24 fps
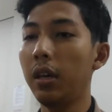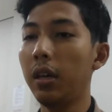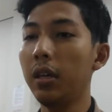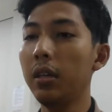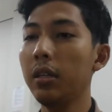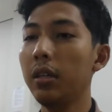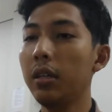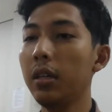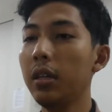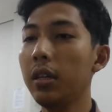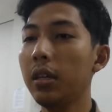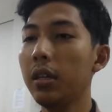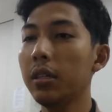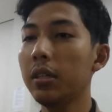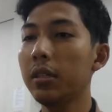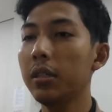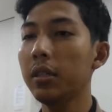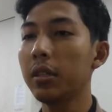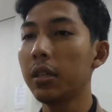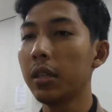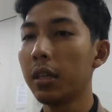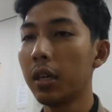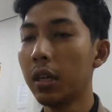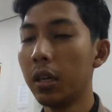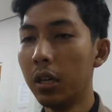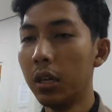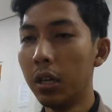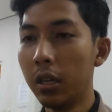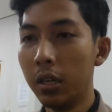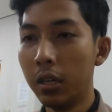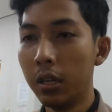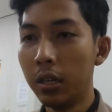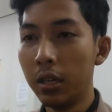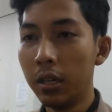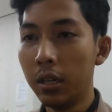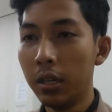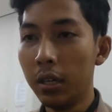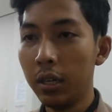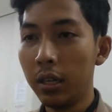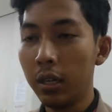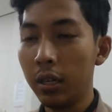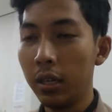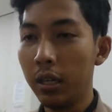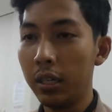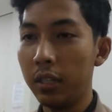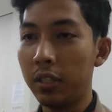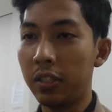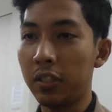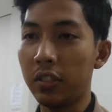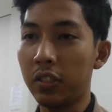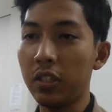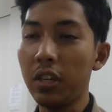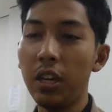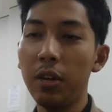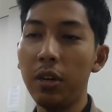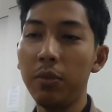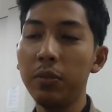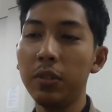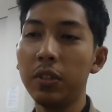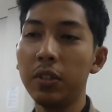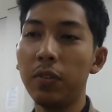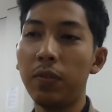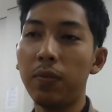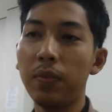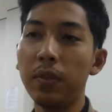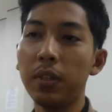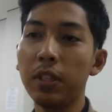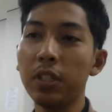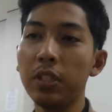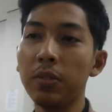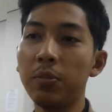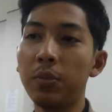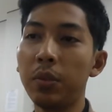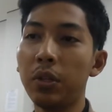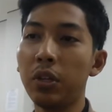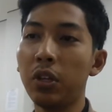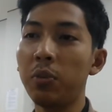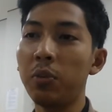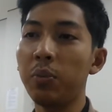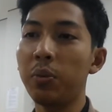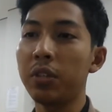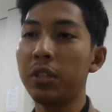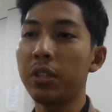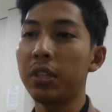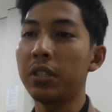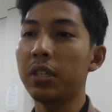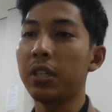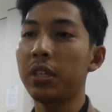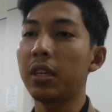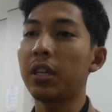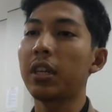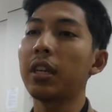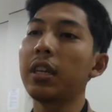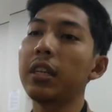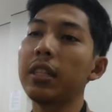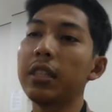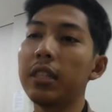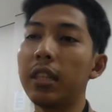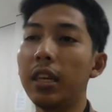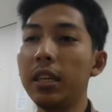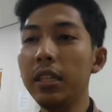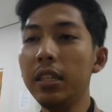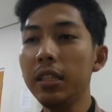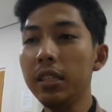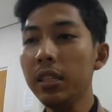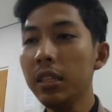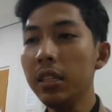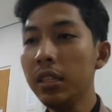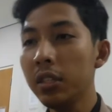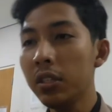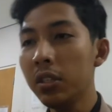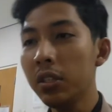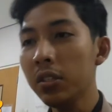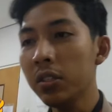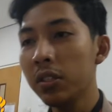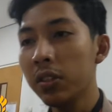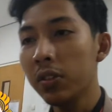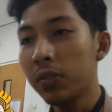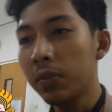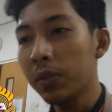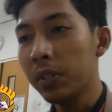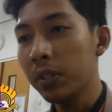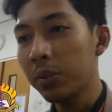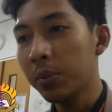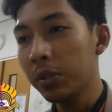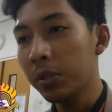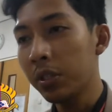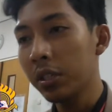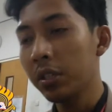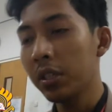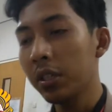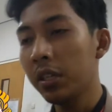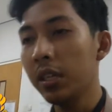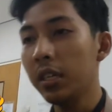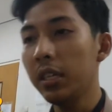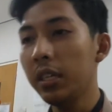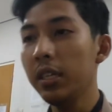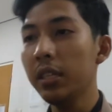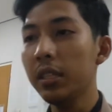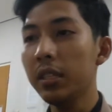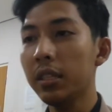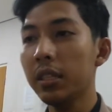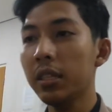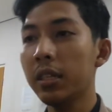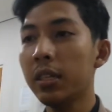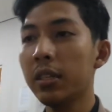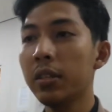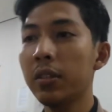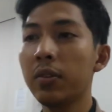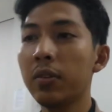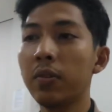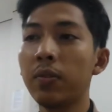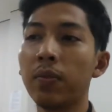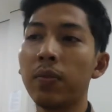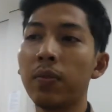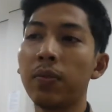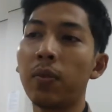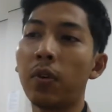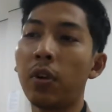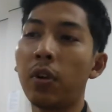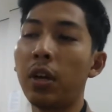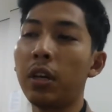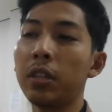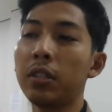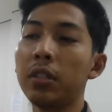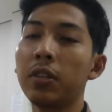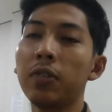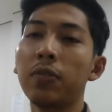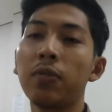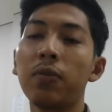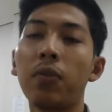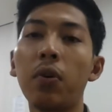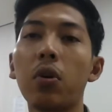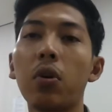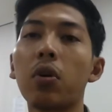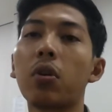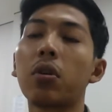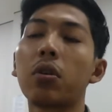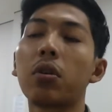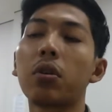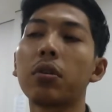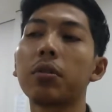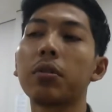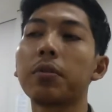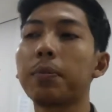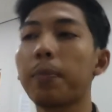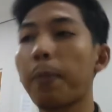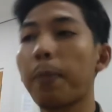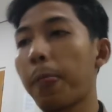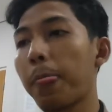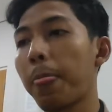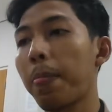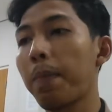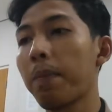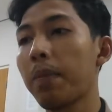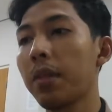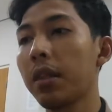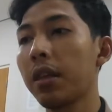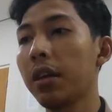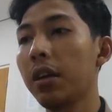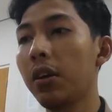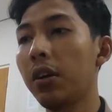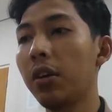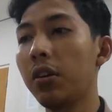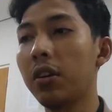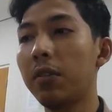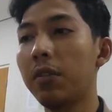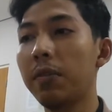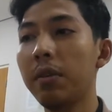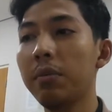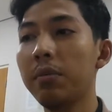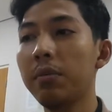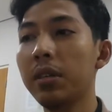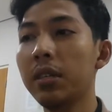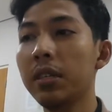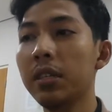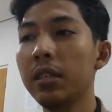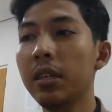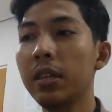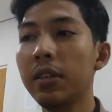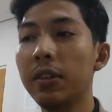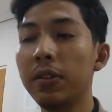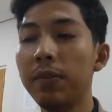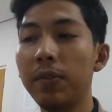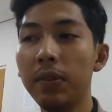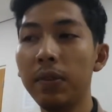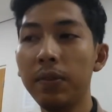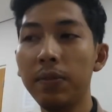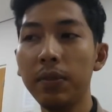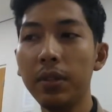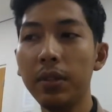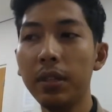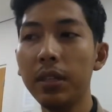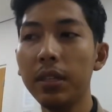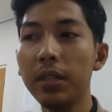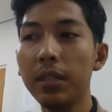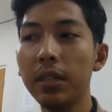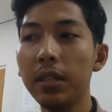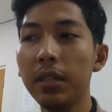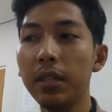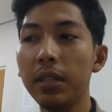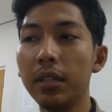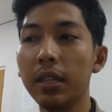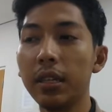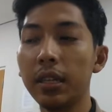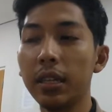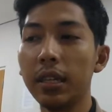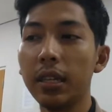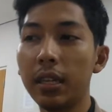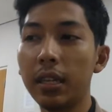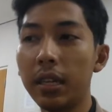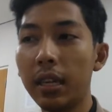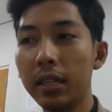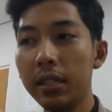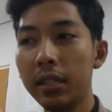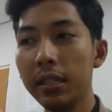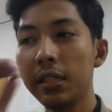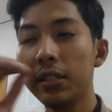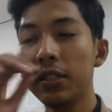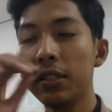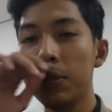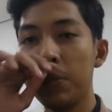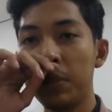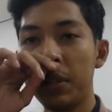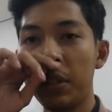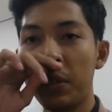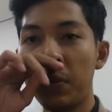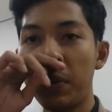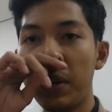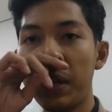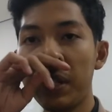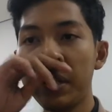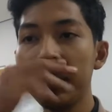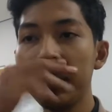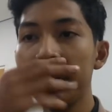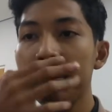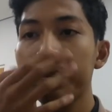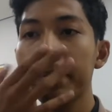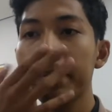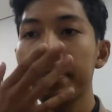And then it's come the first microprocessor. The Intel introduced the first processor Intel 404 on November 15, 1971.